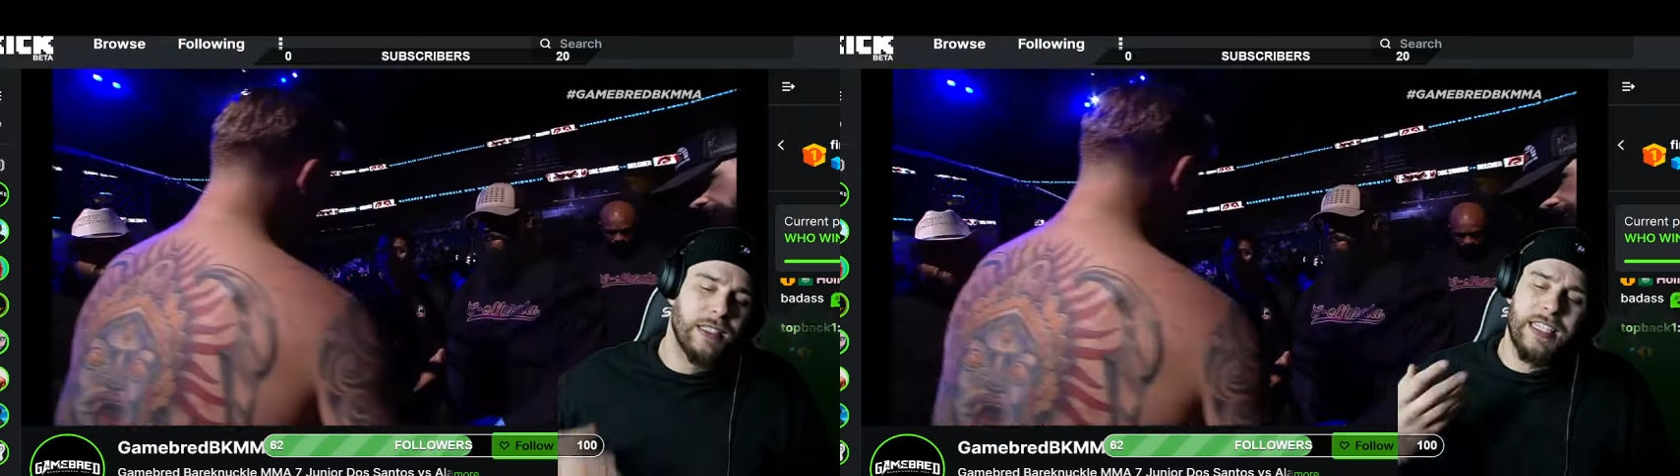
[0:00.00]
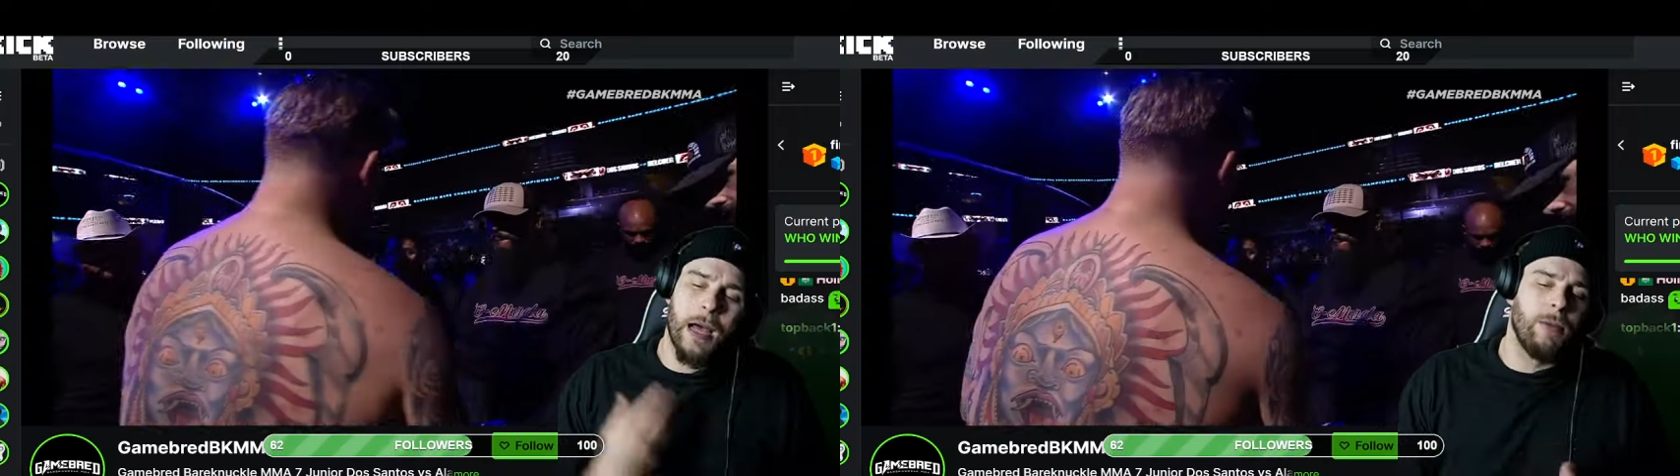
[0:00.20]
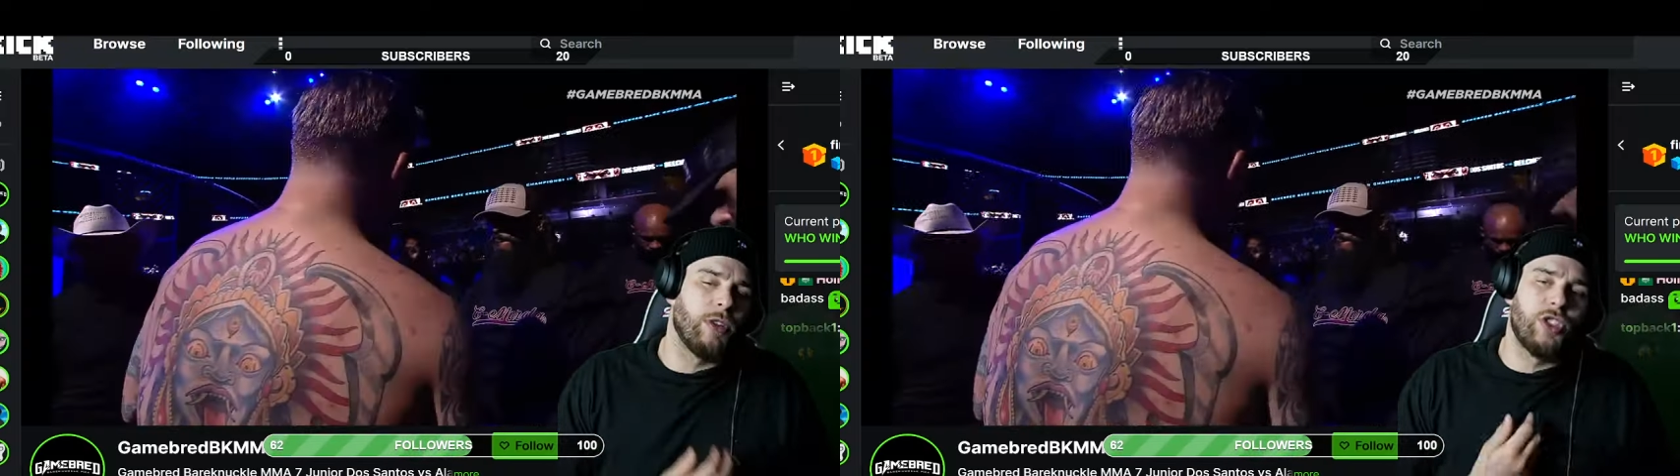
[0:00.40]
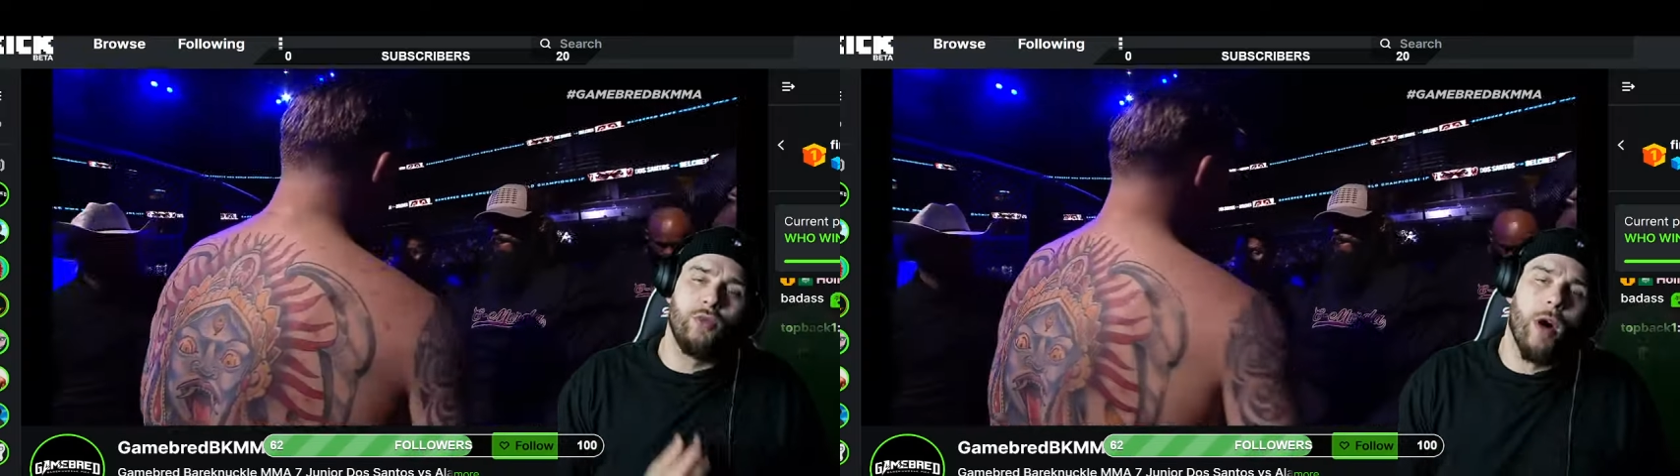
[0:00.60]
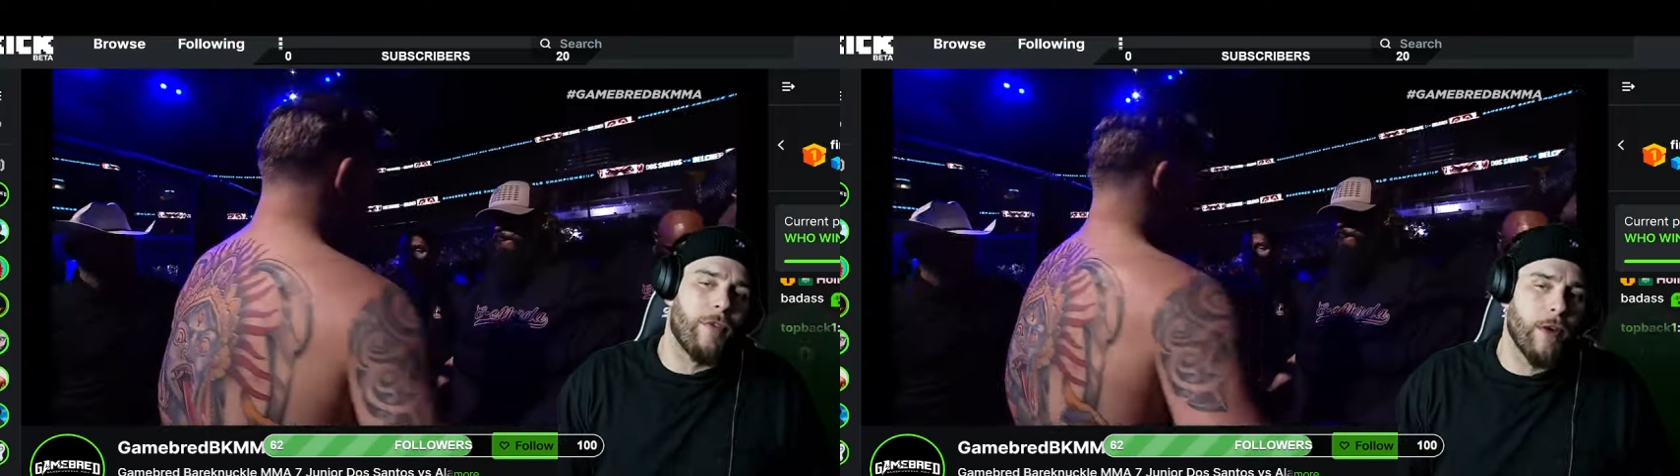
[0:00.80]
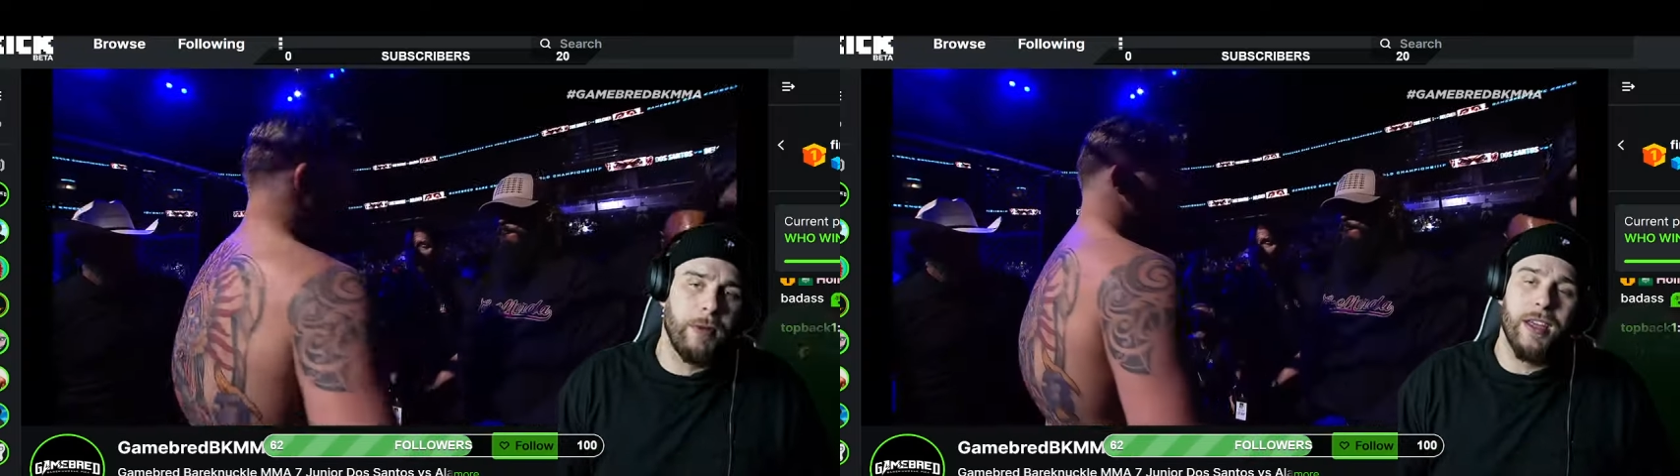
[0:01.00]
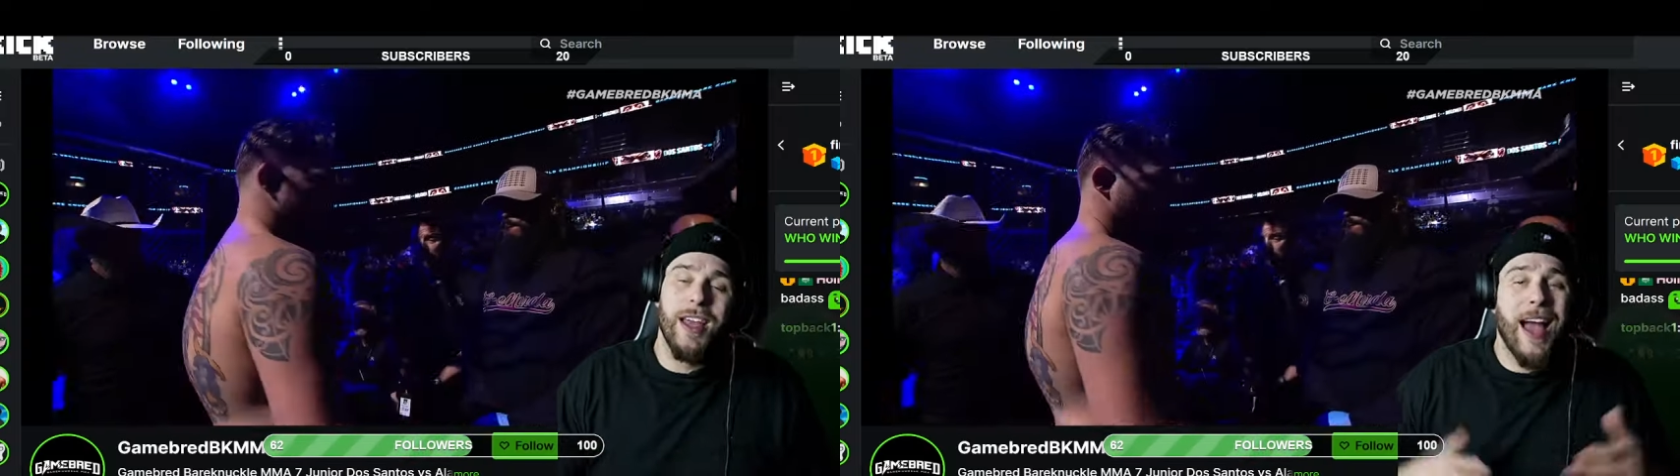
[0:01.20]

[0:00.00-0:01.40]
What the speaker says: Tell me what you want from me.